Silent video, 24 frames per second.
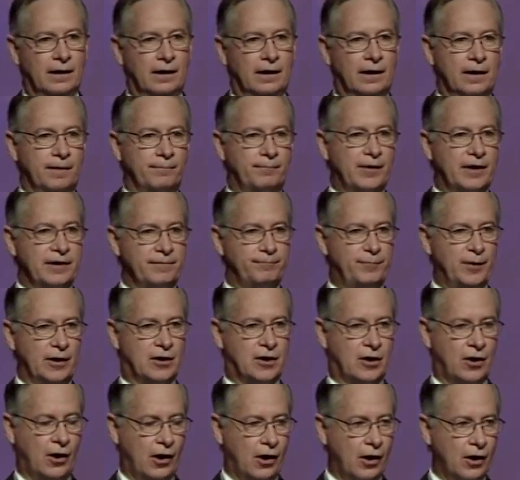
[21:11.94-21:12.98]
But
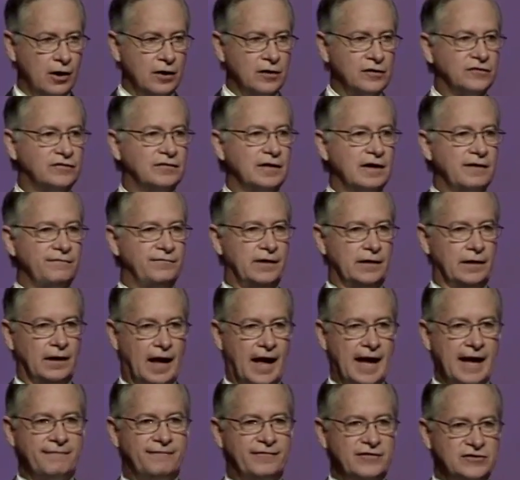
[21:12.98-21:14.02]
because of the
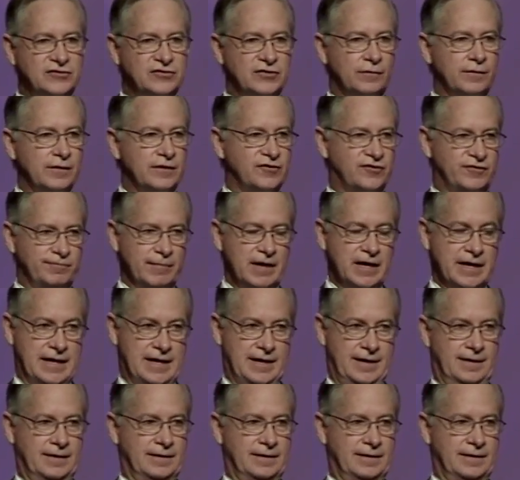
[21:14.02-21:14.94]
life insurance money,